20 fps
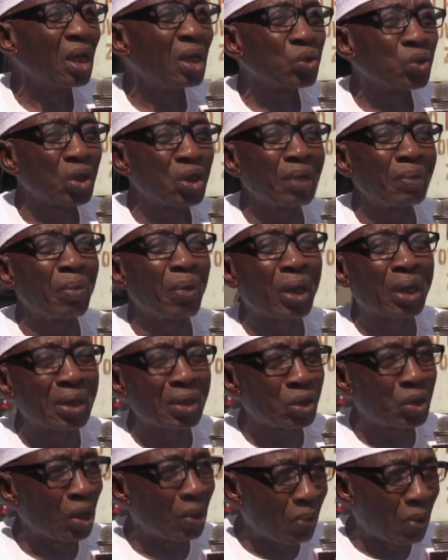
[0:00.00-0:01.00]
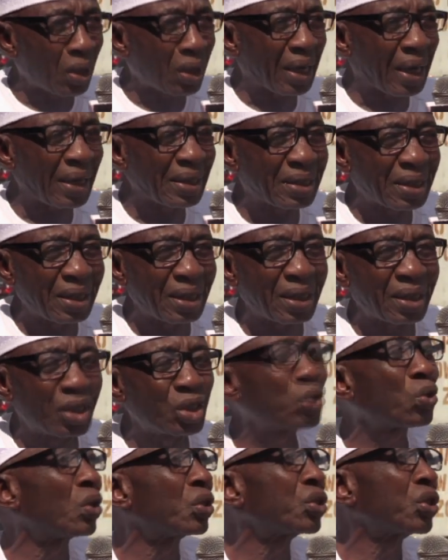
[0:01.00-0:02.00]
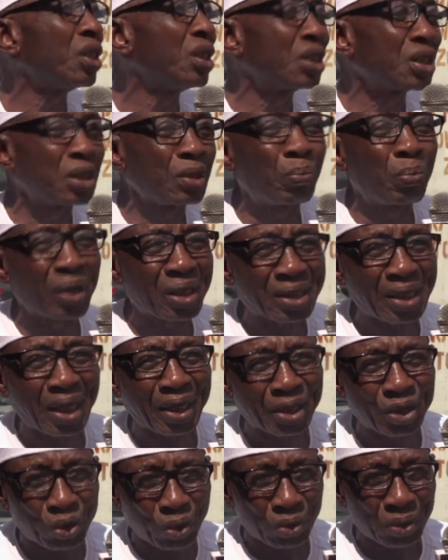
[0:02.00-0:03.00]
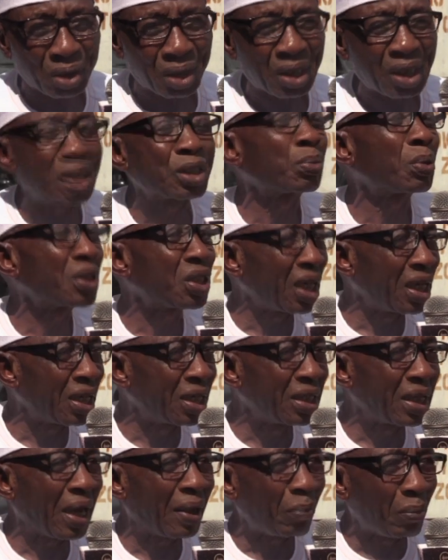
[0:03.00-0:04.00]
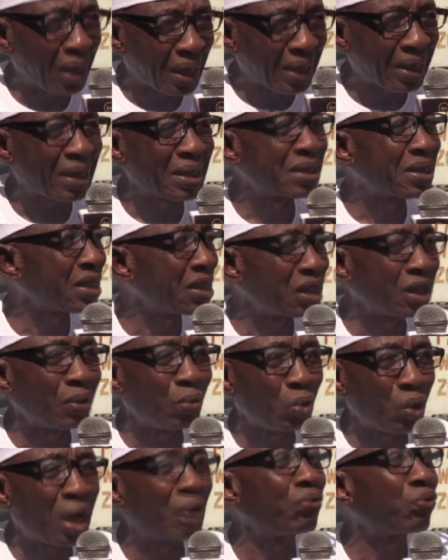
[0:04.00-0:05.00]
So democracy in this country is the best action, especially the American system we are